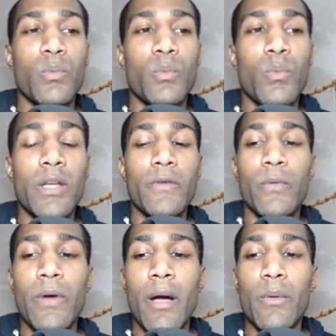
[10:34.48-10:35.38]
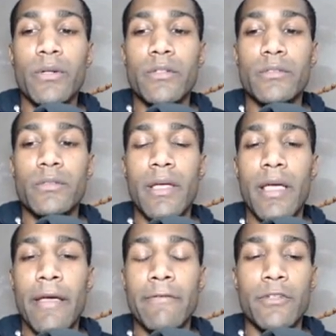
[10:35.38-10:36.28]
24 hours
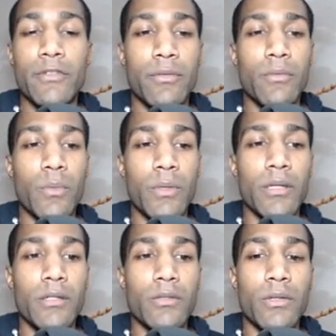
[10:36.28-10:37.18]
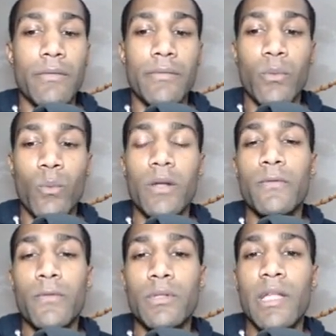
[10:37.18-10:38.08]
every 2 weeks. So you have it for 1
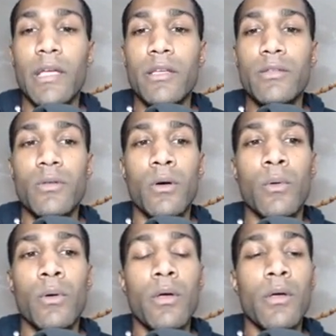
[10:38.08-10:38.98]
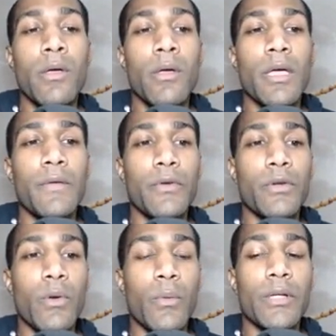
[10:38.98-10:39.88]
full day. So if you're
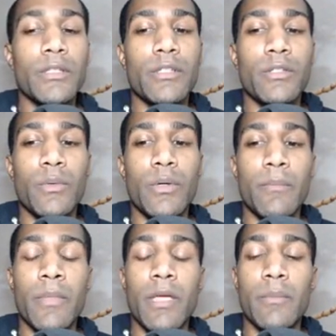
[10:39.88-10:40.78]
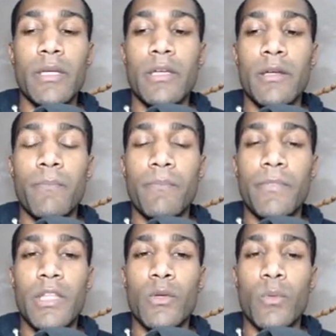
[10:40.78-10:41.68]
going to do it, maybe,
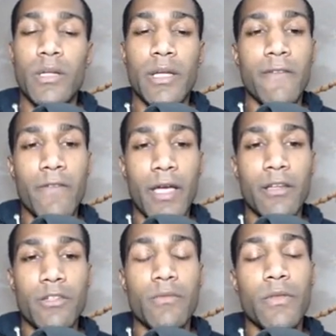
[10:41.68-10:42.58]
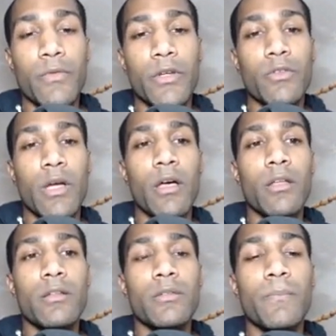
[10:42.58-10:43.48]
and you want to take advantage of the free
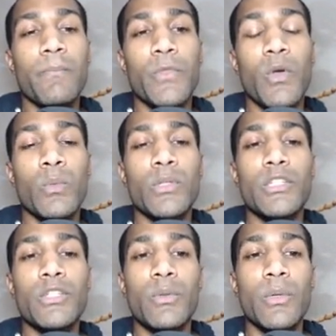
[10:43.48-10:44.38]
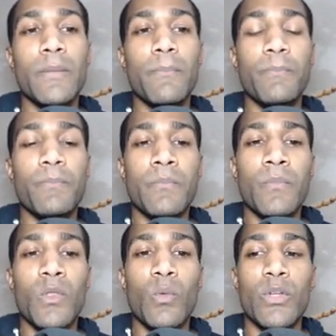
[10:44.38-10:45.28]
trial, only do it
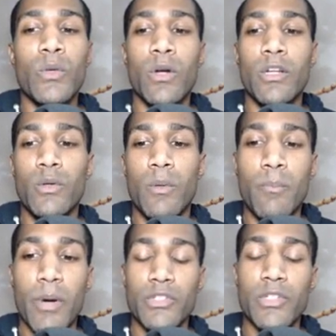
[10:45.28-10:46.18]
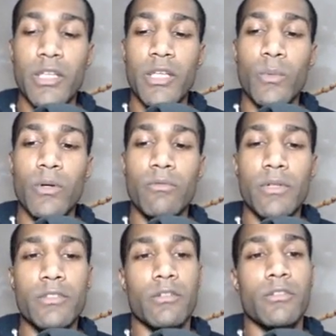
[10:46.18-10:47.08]
when you want to do a bunch of keyword
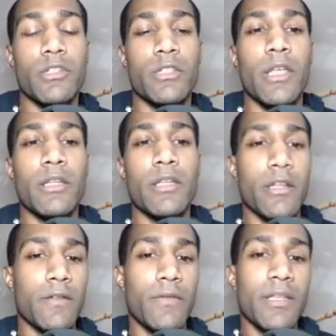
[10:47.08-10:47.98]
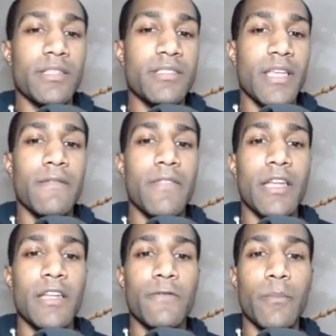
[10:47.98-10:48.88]
research, and then kind of save
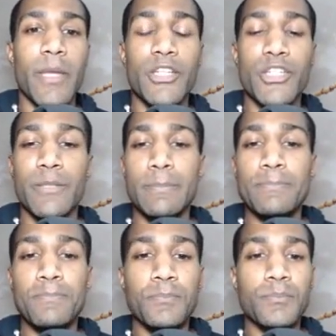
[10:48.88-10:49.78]
that information